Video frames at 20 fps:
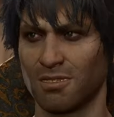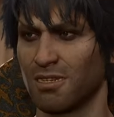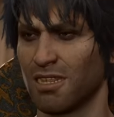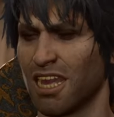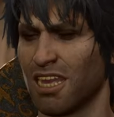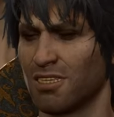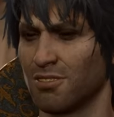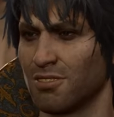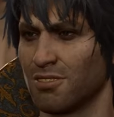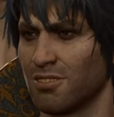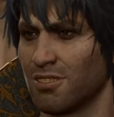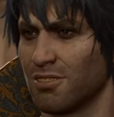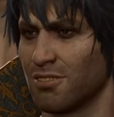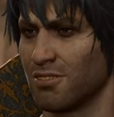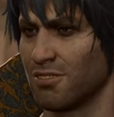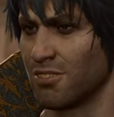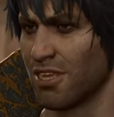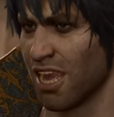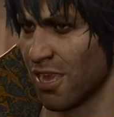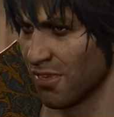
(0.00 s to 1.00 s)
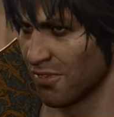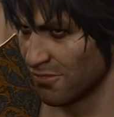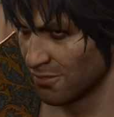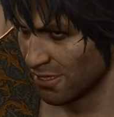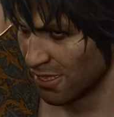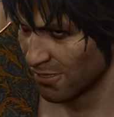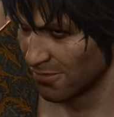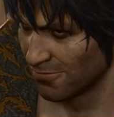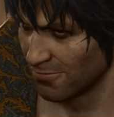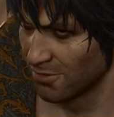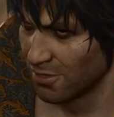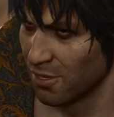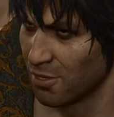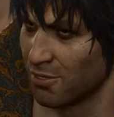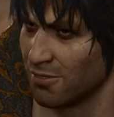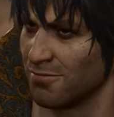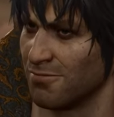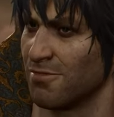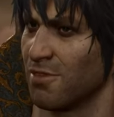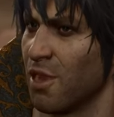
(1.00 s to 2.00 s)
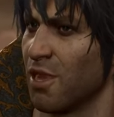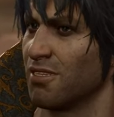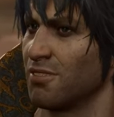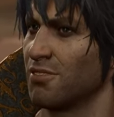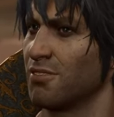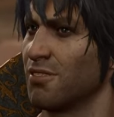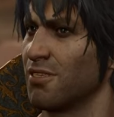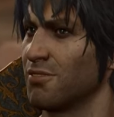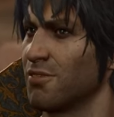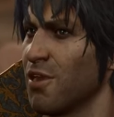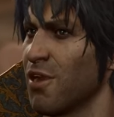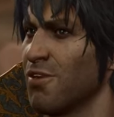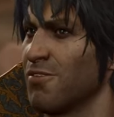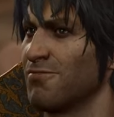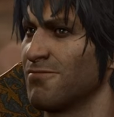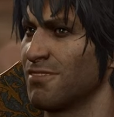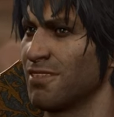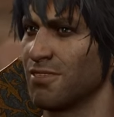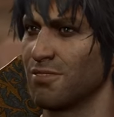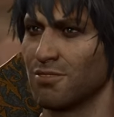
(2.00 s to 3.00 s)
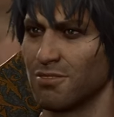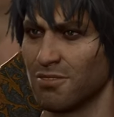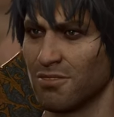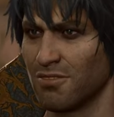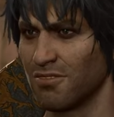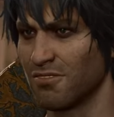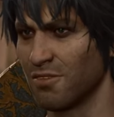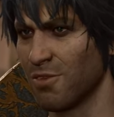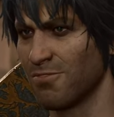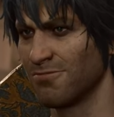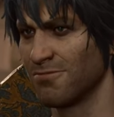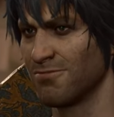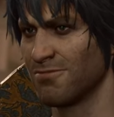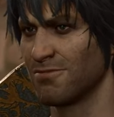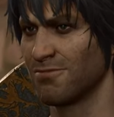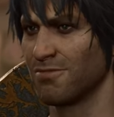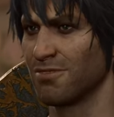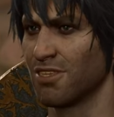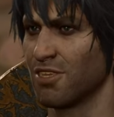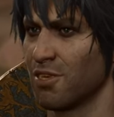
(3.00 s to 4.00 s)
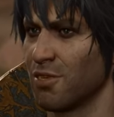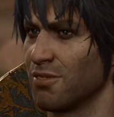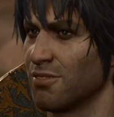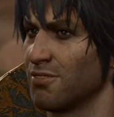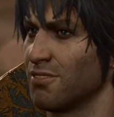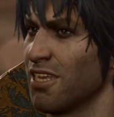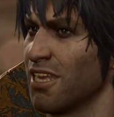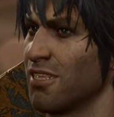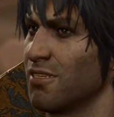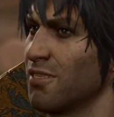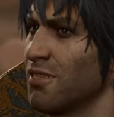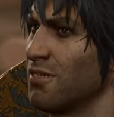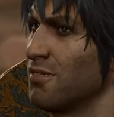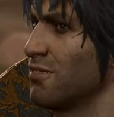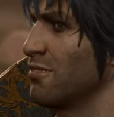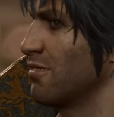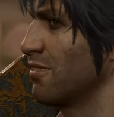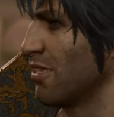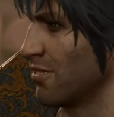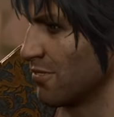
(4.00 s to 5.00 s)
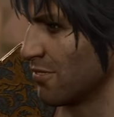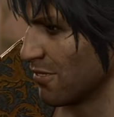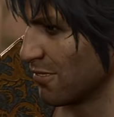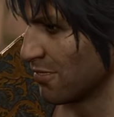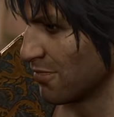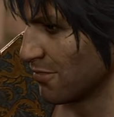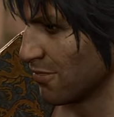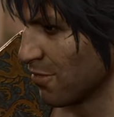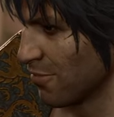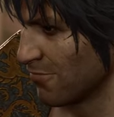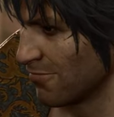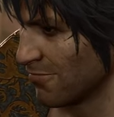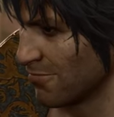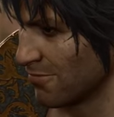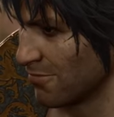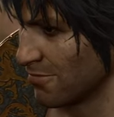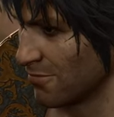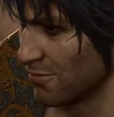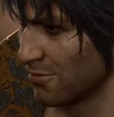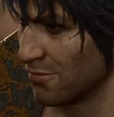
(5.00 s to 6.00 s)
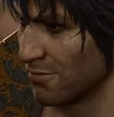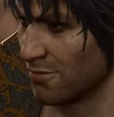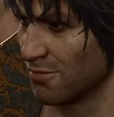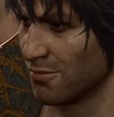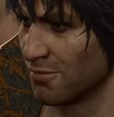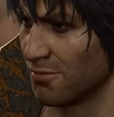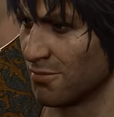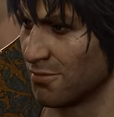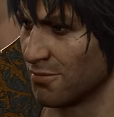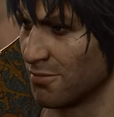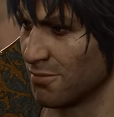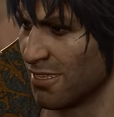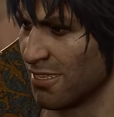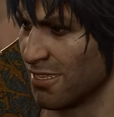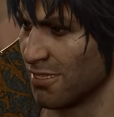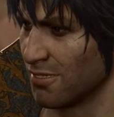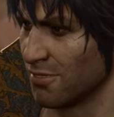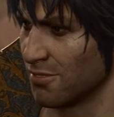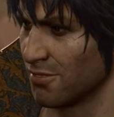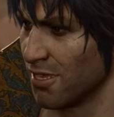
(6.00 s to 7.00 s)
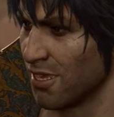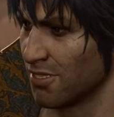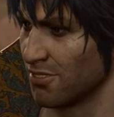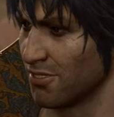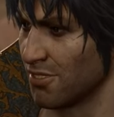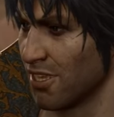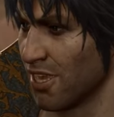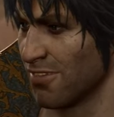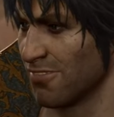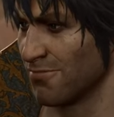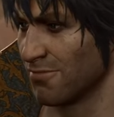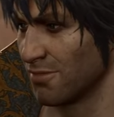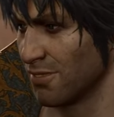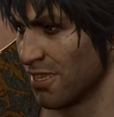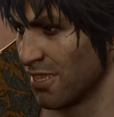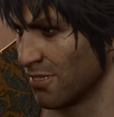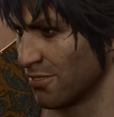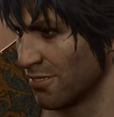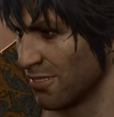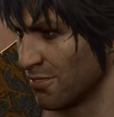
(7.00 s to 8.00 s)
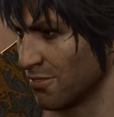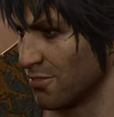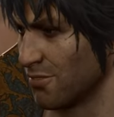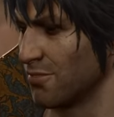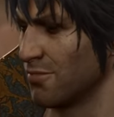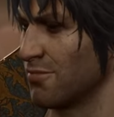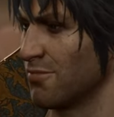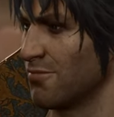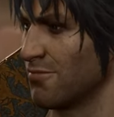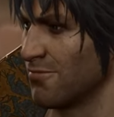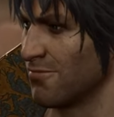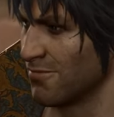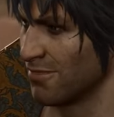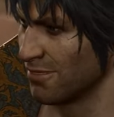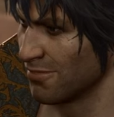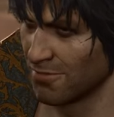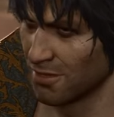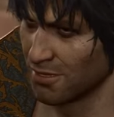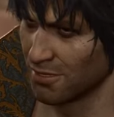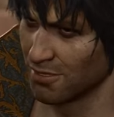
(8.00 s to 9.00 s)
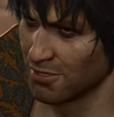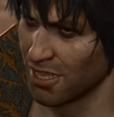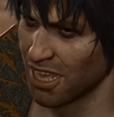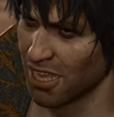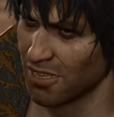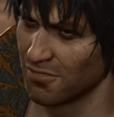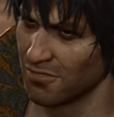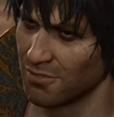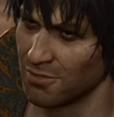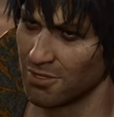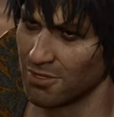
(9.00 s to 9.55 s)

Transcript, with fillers: Next, the threat of the Absolute's monstrous armies formed by Myrkul's general, Ketheric Thorm. In such circumstances, people crave